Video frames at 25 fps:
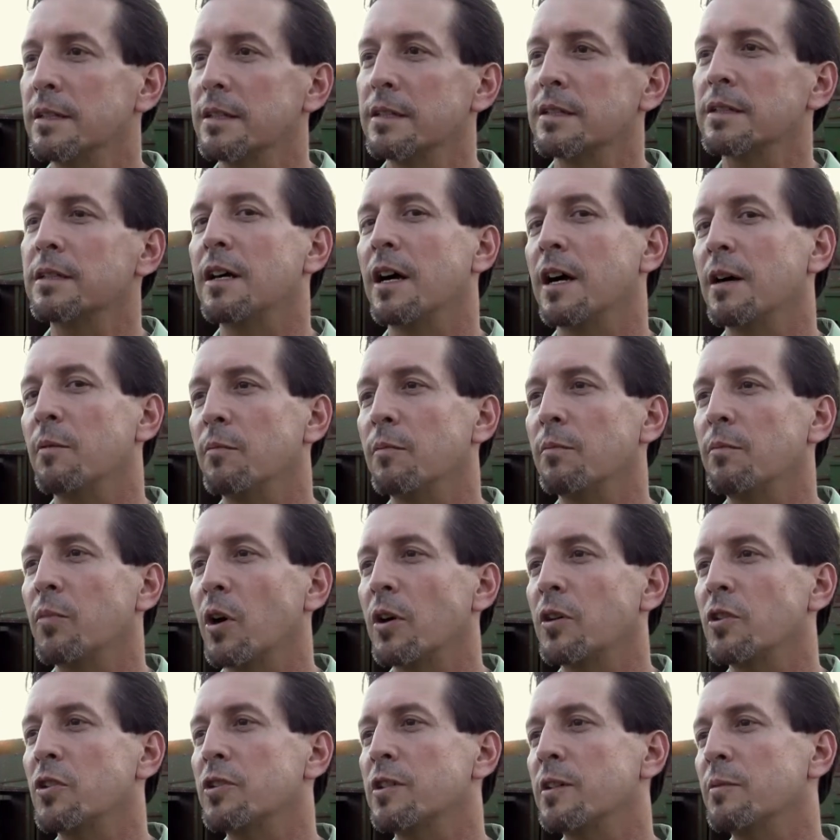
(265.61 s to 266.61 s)
at, this time,
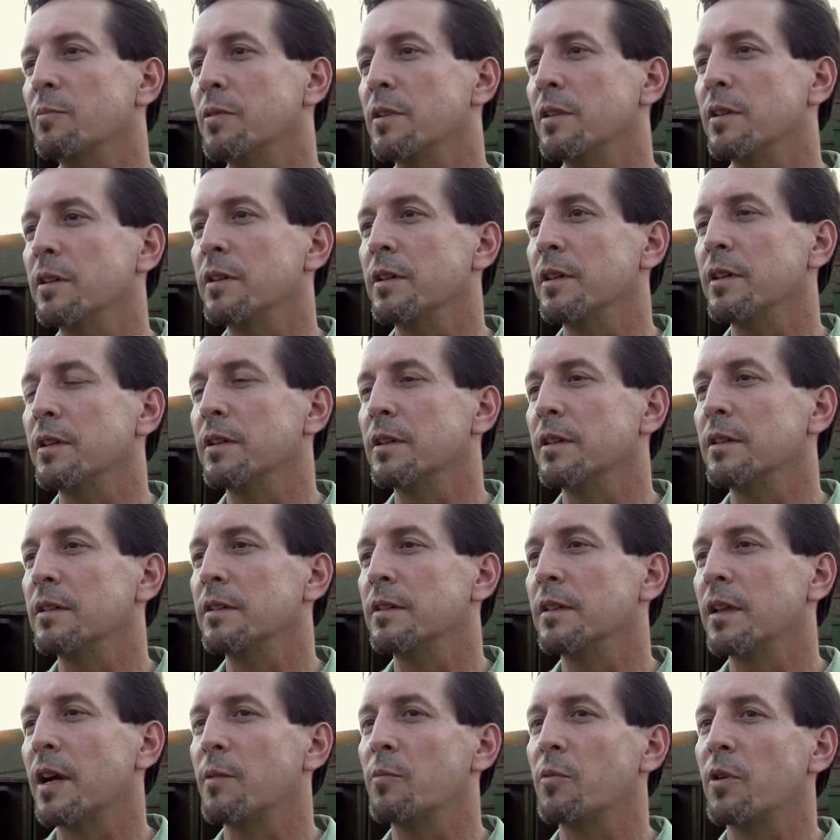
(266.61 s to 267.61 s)
partnership with the
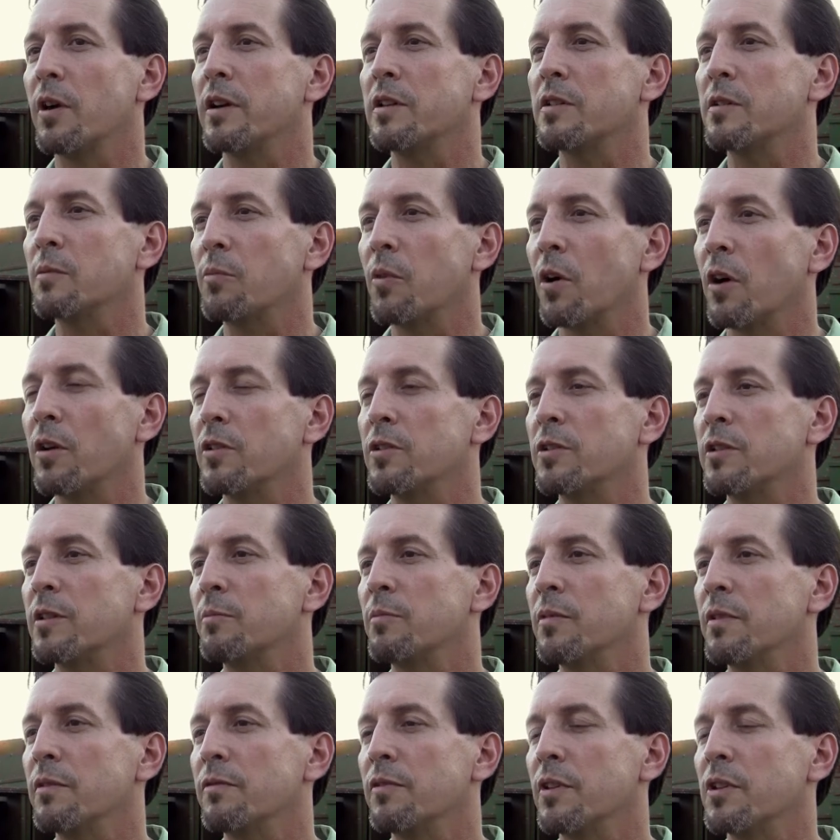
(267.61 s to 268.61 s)
uh, libraries and partnership
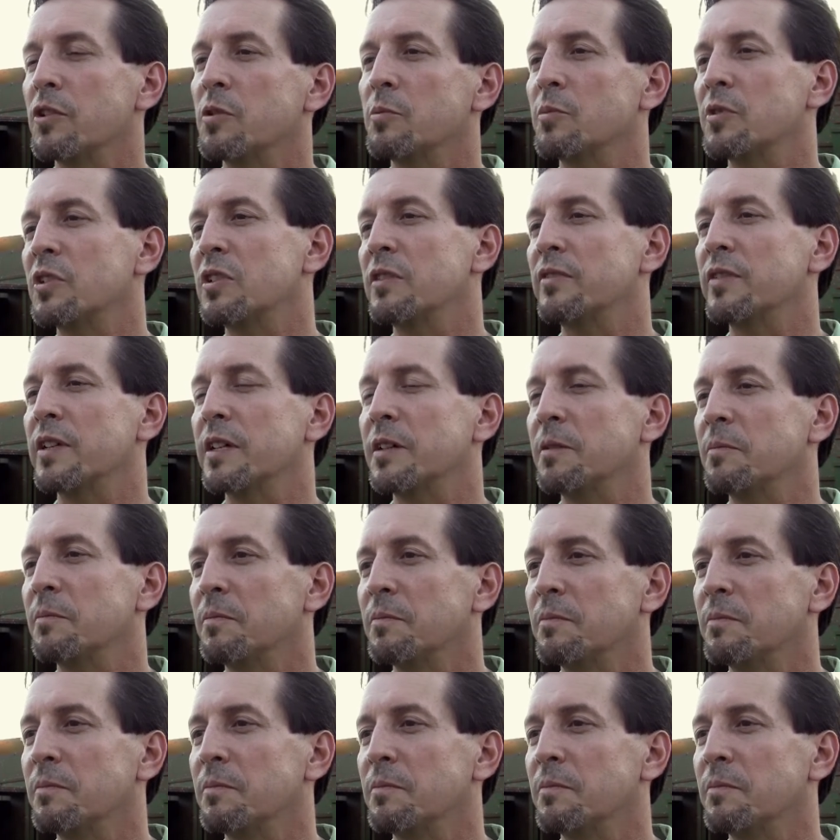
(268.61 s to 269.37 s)
with Western Pacific.